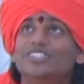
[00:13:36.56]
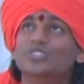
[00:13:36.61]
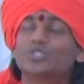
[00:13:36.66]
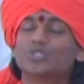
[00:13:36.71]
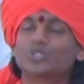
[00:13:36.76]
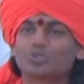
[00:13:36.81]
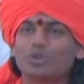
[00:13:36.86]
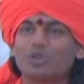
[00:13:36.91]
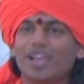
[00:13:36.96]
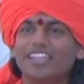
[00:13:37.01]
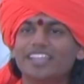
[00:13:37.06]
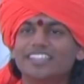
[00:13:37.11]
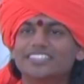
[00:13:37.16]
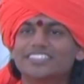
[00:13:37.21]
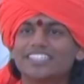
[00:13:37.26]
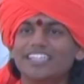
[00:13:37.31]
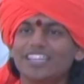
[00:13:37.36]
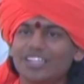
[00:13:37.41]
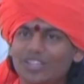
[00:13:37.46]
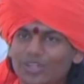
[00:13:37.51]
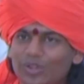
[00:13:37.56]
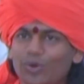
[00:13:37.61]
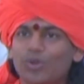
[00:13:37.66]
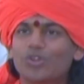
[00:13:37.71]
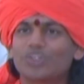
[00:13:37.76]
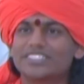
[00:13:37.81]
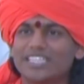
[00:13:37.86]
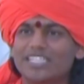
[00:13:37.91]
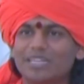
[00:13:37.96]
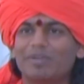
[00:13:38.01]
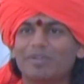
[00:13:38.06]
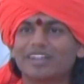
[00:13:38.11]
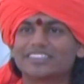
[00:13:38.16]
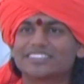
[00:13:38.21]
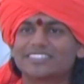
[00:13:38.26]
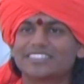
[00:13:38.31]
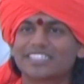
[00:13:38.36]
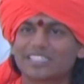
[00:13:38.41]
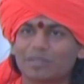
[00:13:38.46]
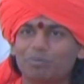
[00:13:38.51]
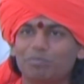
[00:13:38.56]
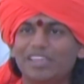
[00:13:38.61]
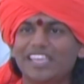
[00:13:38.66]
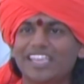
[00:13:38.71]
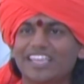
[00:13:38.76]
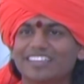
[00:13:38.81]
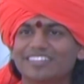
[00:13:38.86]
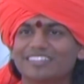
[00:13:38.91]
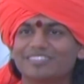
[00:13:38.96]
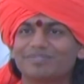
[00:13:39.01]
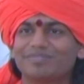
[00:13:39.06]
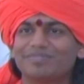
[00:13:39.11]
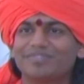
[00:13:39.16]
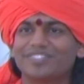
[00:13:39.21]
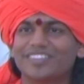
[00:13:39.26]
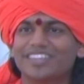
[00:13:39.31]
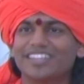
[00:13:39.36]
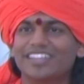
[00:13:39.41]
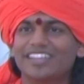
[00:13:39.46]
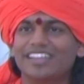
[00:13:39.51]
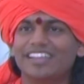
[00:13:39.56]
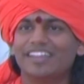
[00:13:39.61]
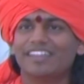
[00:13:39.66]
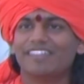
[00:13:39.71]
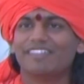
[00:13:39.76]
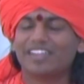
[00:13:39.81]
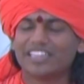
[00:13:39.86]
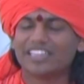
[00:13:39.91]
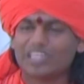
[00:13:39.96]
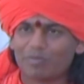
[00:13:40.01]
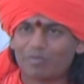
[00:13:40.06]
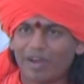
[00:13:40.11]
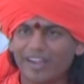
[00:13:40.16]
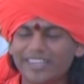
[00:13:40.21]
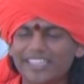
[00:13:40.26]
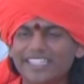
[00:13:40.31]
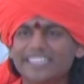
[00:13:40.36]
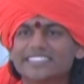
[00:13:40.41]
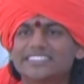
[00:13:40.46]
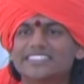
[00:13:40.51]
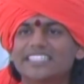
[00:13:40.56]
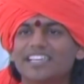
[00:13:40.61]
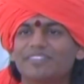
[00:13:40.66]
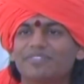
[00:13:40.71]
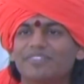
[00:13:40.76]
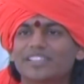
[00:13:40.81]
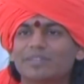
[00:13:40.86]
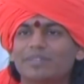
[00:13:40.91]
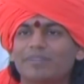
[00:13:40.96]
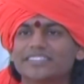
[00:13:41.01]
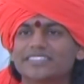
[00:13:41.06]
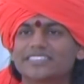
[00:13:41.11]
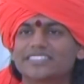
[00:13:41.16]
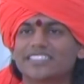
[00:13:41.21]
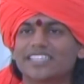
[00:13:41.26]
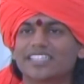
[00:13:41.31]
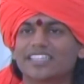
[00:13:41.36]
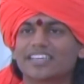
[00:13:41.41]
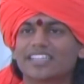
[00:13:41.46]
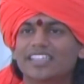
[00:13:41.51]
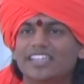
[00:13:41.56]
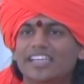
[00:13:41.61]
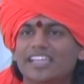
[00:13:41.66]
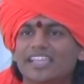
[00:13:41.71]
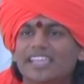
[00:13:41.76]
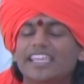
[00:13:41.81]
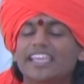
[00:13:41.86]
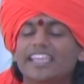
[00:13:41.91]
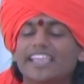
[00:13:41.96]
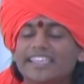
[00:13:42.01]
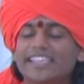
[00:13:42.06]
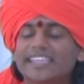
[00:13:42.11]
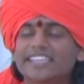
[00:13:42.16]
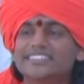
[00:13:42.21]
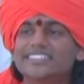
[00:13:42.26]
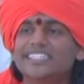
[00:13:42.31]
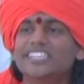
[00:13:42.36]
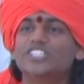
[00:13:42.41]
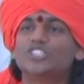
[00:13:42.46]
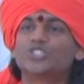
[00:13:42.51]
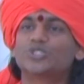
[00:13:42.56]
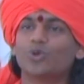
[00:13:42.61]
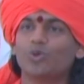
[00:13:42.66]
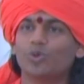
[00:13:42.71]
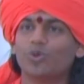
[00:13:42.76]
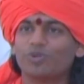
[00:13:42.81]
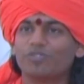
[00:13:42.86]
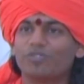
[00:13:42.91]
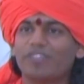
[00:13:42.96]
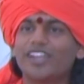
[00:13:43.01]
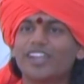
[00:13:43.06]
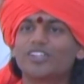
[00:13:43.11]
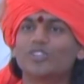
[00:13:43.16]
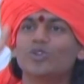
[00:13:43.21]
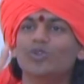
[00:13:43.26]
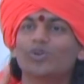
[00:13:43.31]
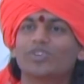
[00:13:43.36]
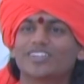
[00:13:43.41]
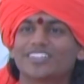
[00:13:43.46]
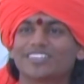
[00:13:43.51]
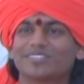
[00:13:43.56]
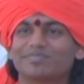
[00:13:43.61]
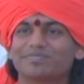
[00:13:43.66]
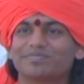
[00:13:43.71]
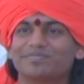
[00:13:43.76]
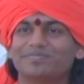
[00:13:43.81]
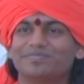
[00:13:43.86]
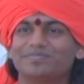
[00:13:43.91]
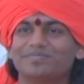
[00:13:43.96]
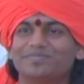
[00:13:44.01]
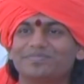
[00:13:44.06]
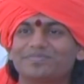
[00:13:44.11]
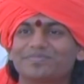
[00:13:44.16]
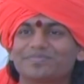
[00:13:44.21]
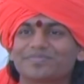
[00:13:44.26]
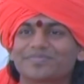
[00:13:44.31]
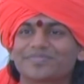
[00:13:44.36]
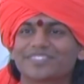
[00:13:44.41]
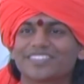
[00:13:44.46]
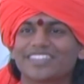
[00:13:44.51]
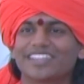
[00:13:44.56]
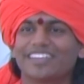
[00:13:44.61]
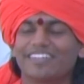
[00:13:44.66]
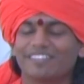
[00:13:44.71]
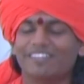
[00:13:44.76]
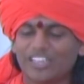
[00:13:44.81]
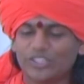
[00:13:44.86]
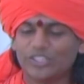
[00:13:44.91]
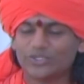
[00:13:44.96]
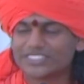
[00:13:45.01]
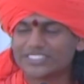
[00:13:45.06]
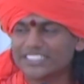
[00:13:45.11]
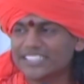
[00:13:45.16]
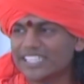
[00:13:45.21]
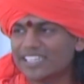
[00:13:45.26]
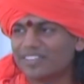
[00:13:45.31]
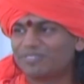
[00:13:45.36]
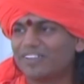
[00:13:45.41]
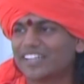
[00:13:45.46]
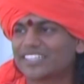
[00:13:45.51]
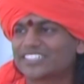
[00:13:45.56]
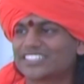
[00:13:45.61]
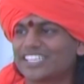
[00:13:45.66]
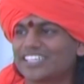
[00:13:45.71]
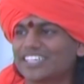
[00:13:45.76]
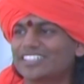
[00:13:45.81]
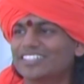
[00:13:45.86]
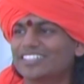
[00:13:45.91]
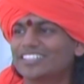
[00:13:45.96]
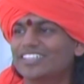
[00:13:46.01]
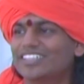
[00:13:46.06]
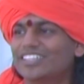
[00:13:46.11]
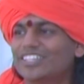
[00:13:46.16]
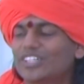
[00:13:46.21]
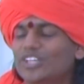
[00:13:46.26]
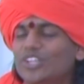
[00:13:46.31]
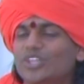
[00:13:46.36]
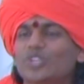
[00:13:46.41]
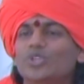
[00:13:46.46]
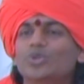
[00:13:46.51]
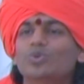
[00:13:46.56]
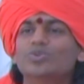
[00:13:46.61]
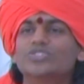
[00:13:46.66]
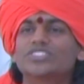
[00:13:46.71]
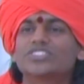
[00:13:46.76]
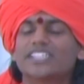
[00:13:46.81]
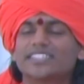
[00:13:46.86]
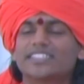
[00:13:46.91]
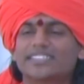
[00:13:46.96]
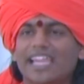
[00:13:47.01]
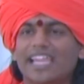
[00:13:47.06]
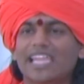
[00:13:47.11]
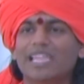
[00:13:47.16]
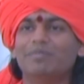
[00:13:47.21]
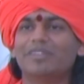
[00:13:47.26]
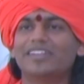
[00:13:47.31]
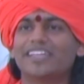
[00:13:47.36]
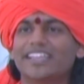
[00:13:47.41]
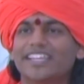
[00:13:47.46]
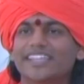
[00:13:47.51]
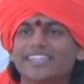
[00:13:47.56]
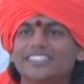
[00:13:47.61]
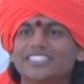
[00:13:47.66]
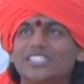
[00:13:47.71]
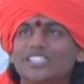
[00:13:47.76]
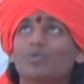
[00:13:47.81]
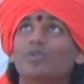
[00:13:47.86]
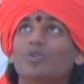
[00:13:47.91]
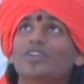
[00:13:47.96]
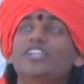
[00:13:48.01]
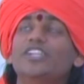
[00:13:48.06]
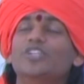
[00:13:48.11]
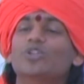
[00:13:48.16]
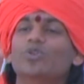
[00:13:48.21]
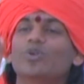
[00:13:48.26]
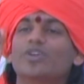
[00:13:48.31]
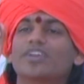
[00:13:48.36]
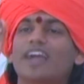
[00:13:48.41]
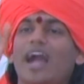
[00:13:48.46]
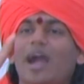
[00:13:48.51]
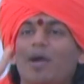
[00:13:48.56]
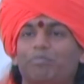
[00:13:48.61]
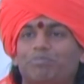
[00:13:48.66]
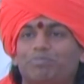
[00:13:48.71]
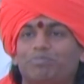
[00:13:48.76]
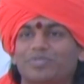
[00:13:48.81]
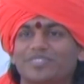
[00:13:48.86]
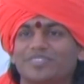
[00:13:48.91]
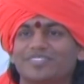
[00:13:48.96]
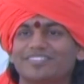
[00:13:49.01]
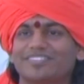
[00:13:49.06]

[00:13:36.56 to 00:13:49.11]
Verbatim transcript: Swan is the original master, the being. When the body is there for the master, he can easily show where to look. When you see the reflection, use the time and energy only to look up